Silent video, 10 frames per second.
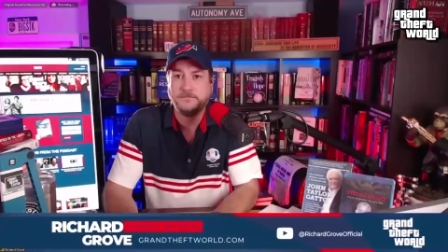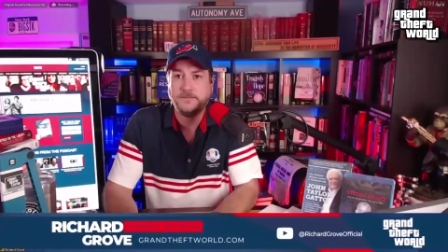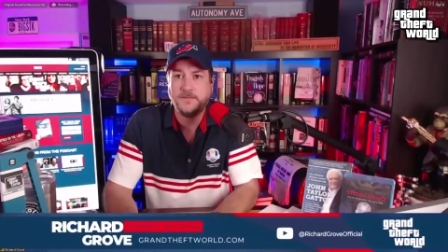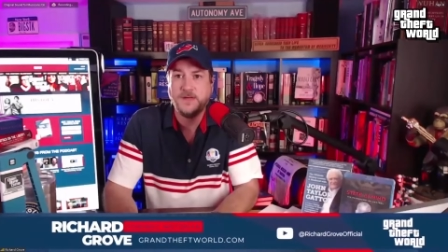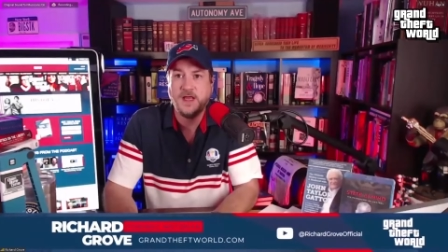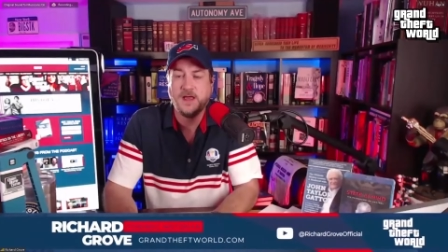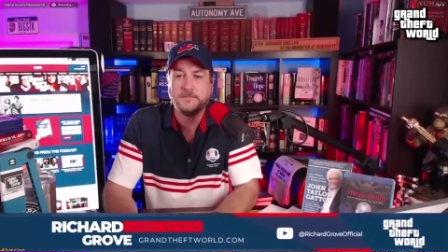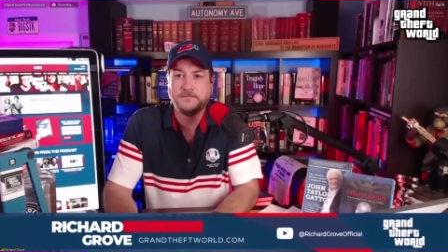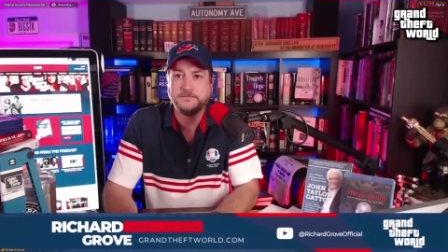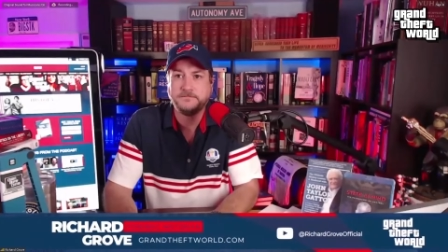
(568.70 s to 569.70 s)
Yeah.
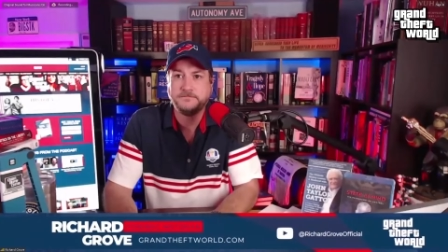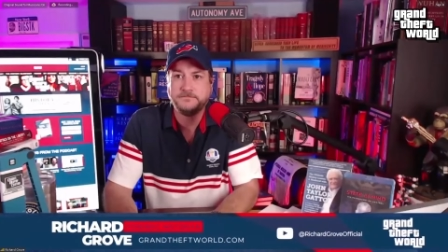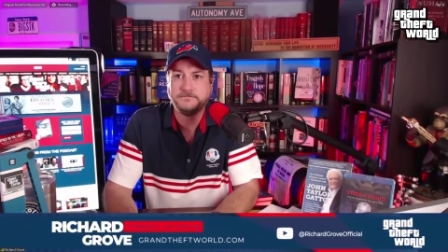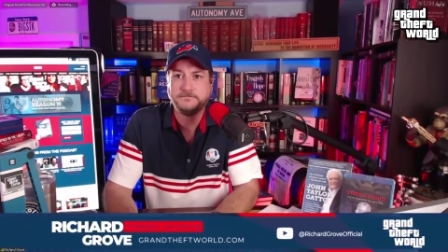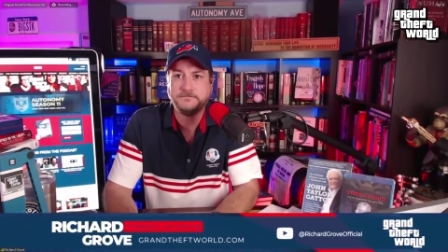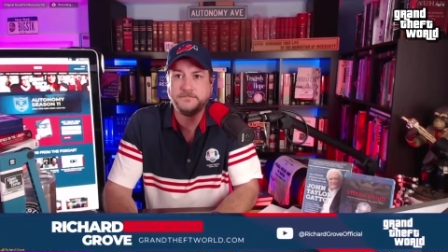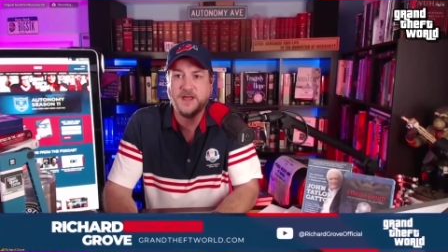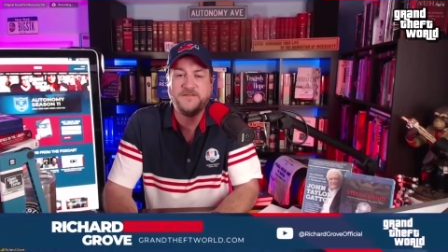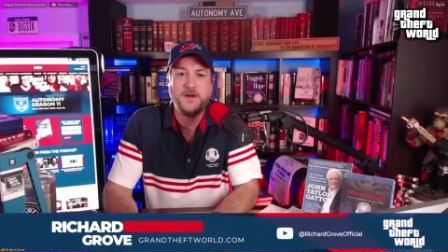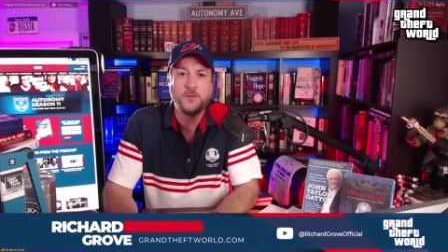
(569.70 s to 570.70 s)

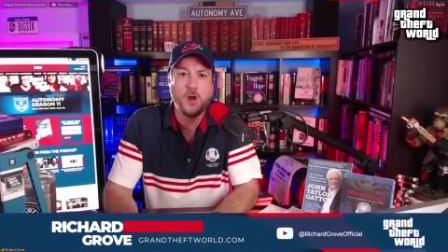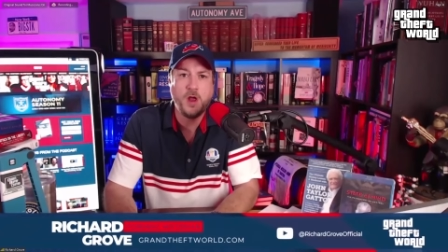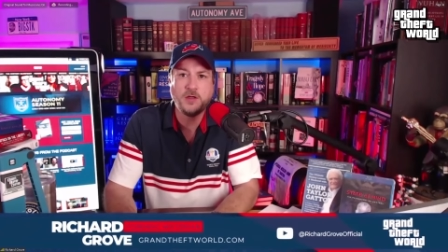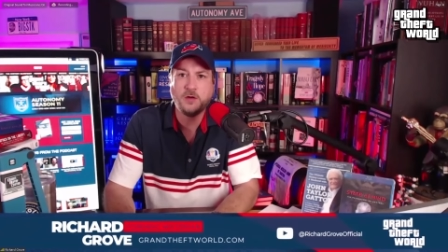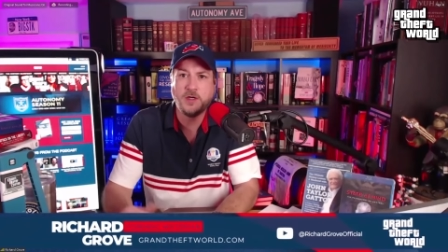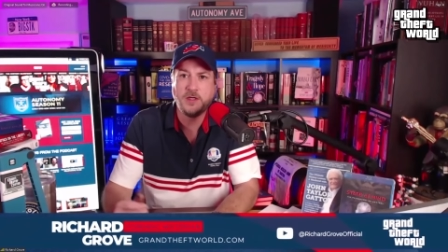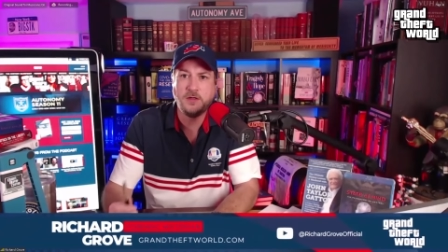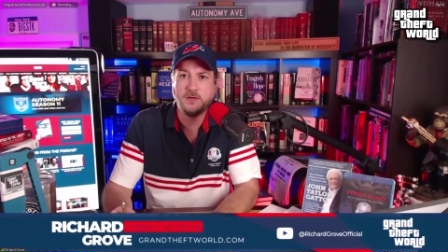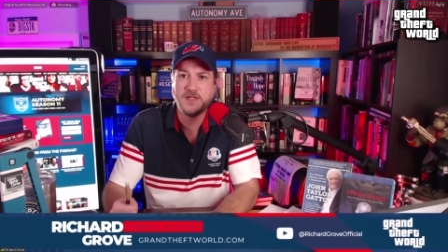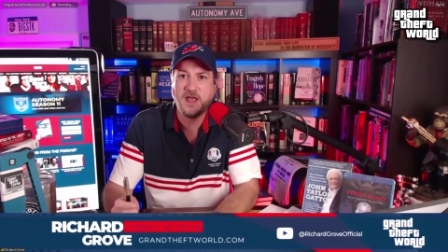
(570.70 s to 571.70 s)
And if I'm wrong, you're going to
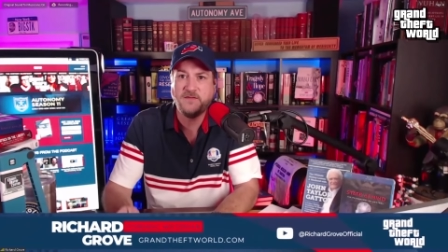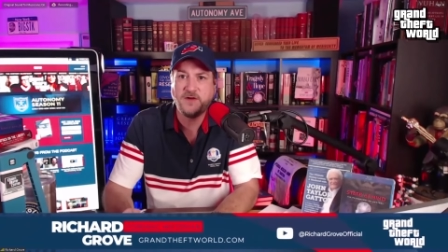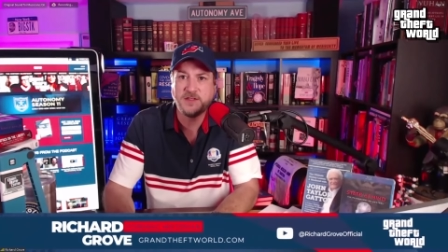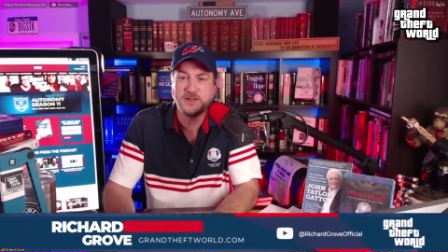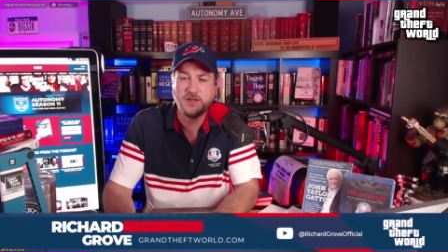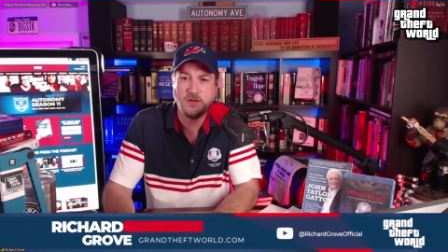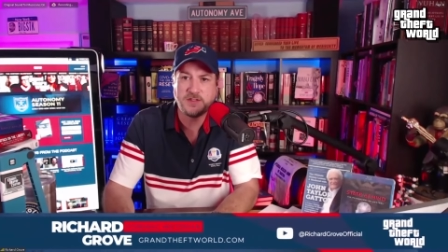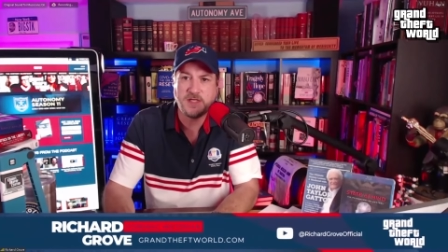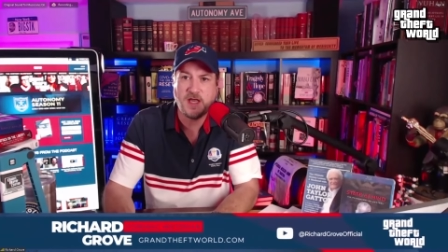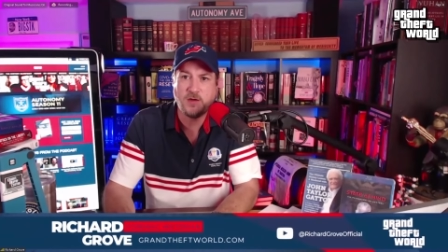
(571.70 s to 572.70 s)
use evidence on your
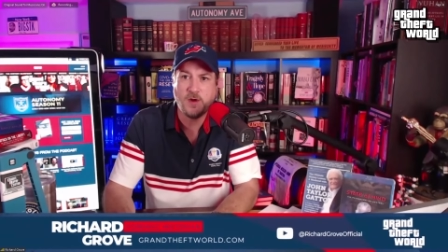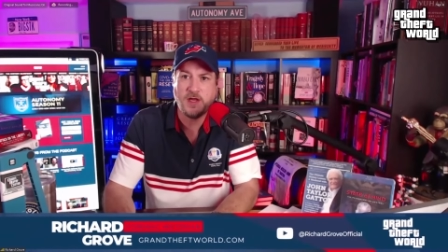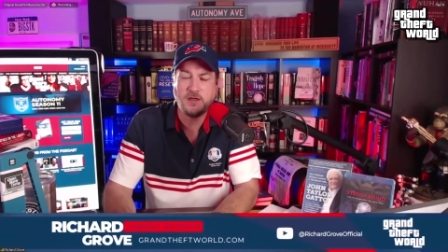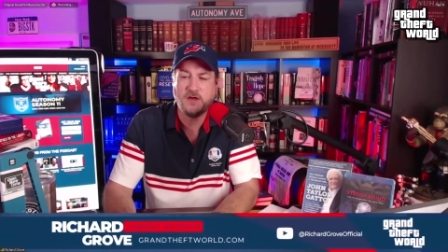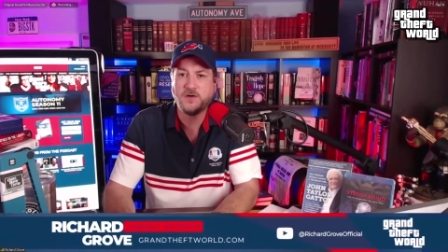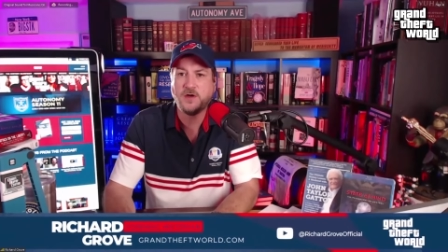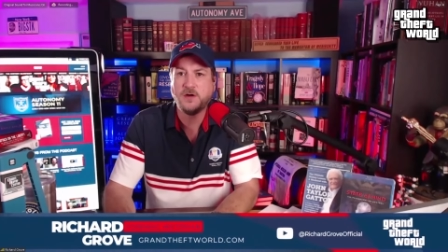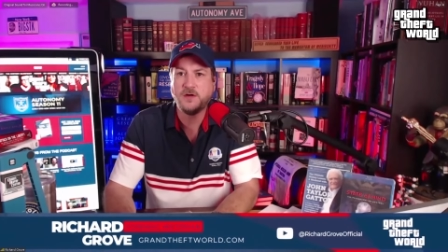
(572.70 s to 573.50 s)
side, right, Governor?